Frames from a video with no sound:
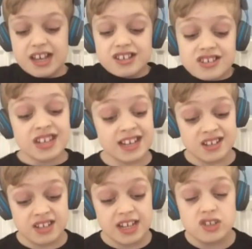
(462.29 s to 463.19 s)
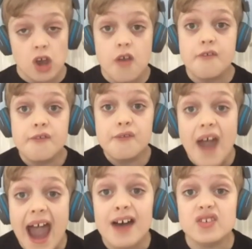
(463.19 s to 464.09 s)

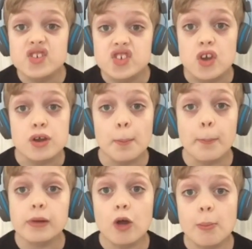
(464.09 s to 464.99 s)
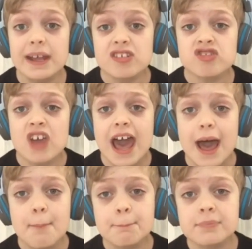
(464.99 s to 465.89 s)
62,000 blooming
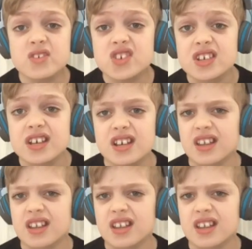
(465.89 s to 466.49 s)
gems!